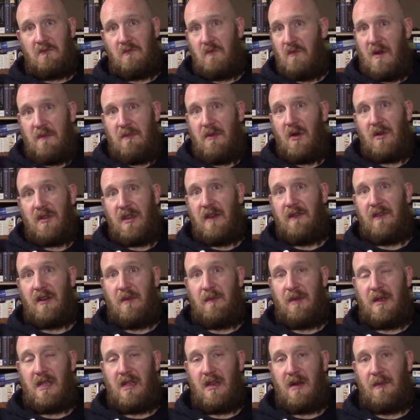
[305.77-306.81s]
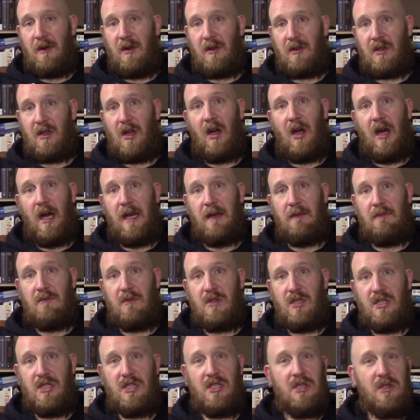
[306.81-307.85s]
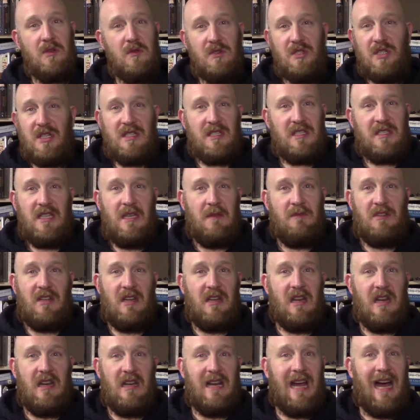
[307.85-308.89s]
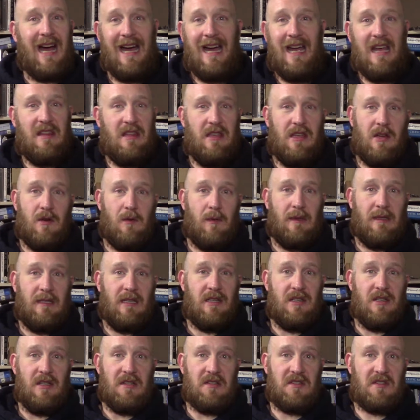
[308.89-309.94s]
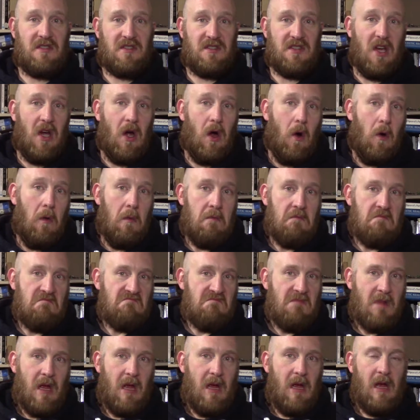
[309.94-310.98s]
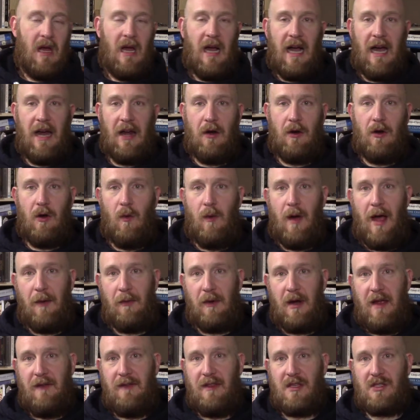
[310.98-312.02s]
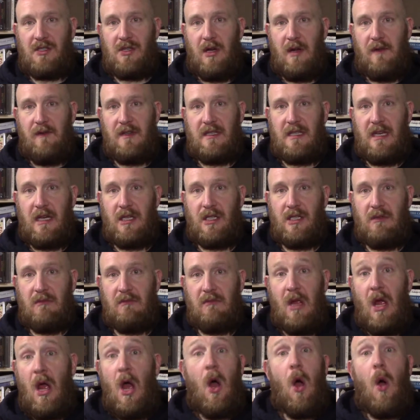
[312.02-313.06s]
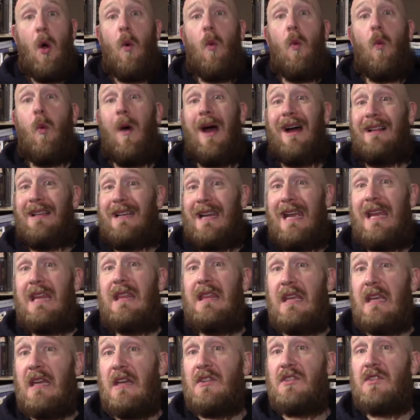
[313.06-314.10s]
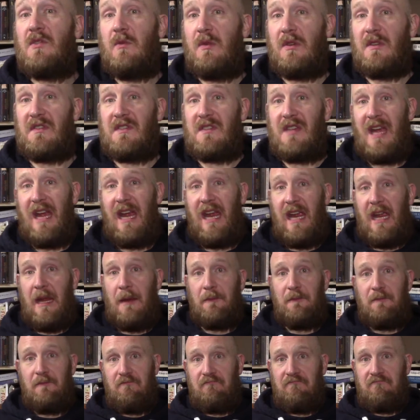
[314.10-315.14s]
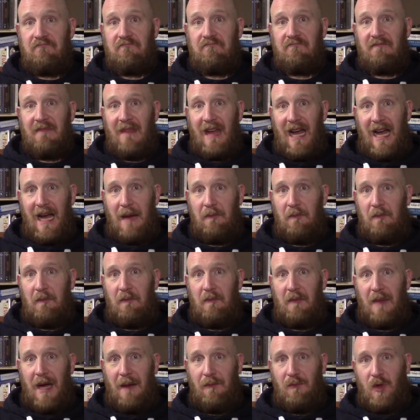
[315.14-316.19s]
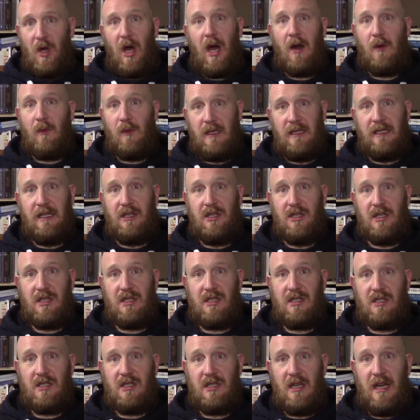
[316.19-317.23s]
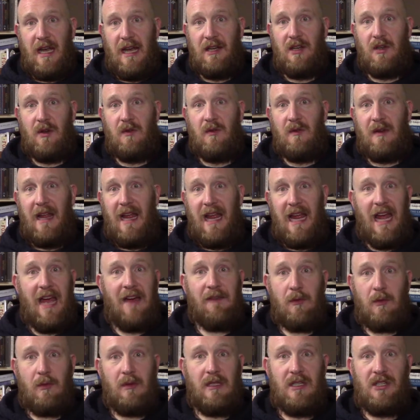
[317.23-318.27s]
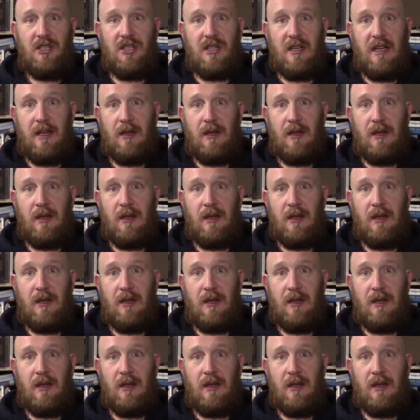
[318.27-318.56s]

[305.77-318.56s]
We both have an opinion about God. You just seem to deny that you're religious, so I don't know why we're having this conversation. While an atheist will say, I'm not religious. I don't have a religion.